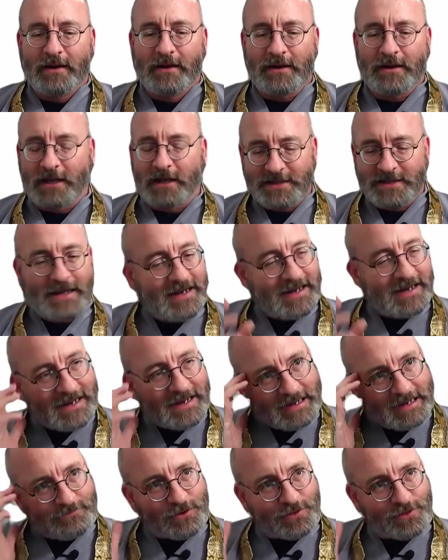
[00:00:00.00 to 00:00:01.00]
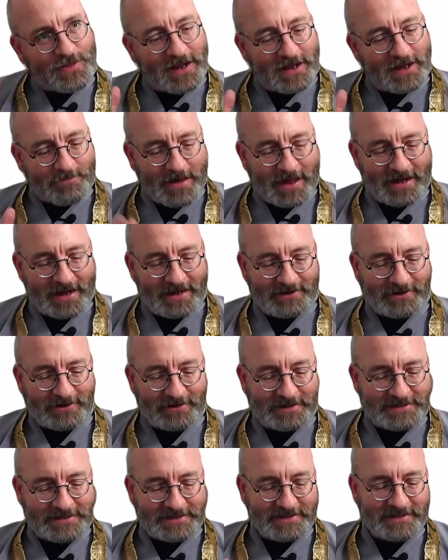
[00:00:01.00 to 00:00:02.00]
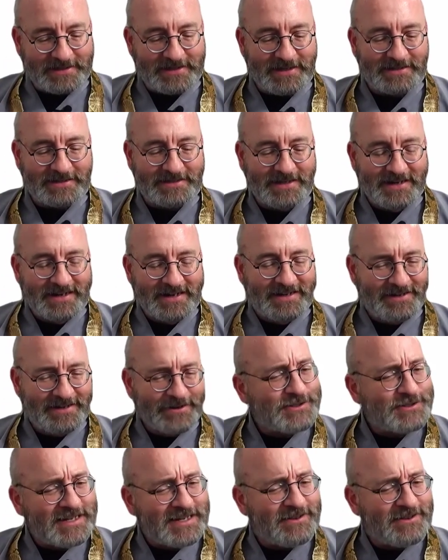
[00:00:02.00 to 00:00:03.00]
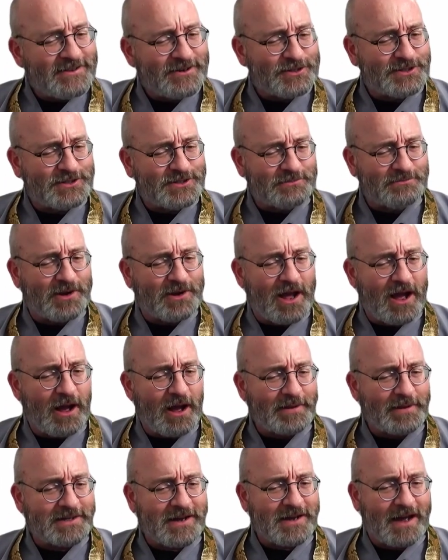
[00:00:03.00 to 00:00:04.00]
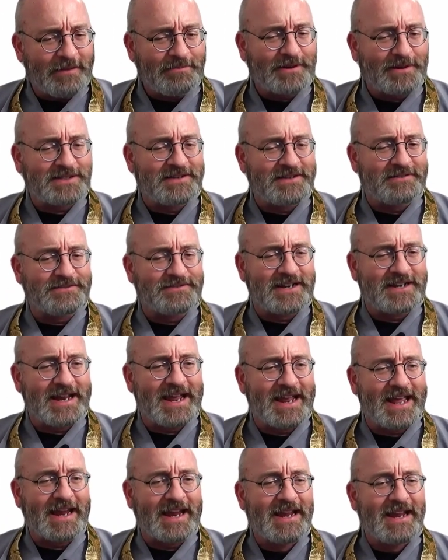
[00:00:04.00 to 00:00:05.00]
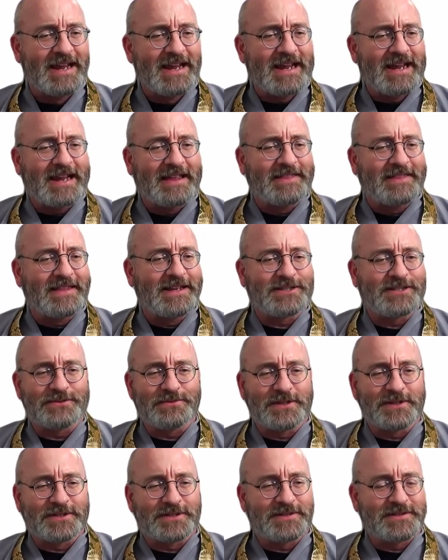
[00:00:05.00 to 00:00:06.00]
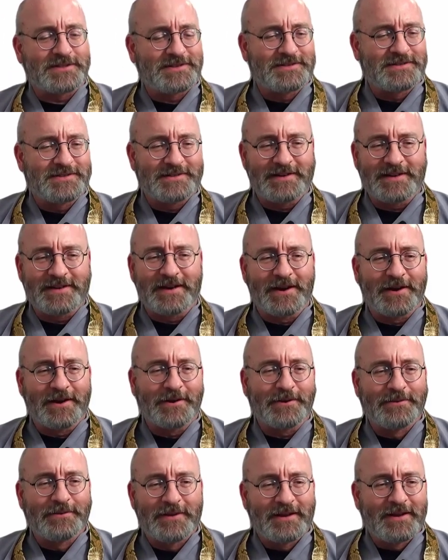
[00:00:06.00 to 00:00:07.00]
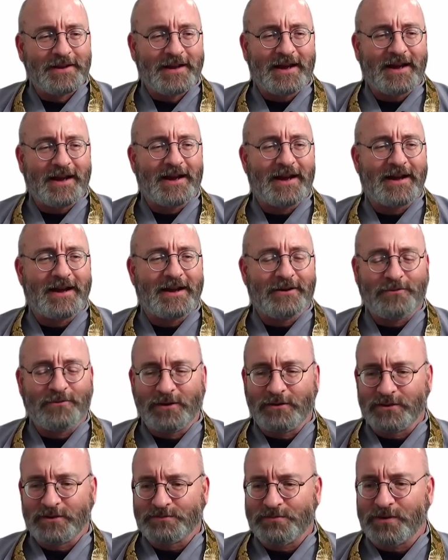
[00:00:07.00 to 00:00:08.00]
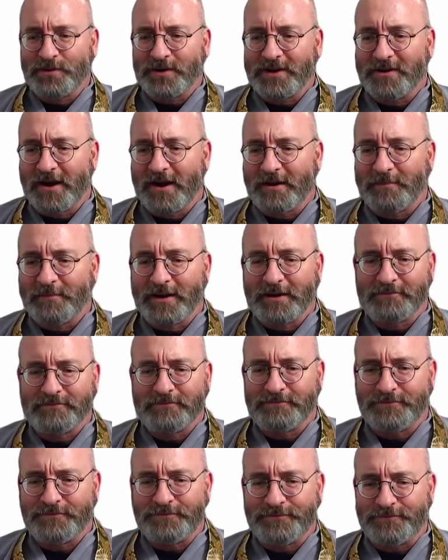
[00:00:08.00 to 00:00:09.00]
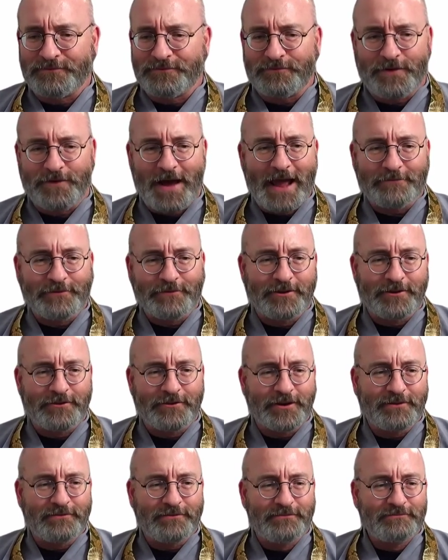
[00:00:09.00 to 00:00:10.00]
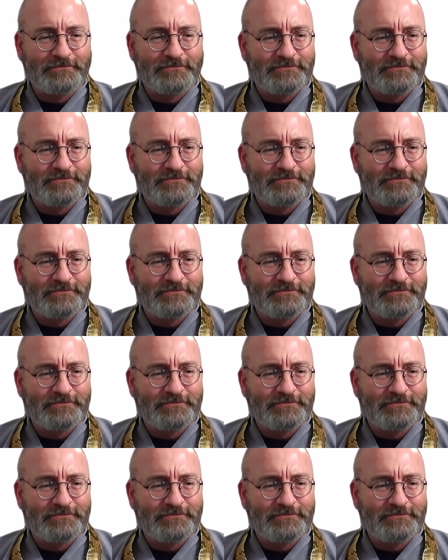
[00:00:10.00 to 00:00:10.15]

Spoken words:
because if you think about it and you listen to this, you'll see there's some common topics of today. And this was, when was Bodhidharma? 500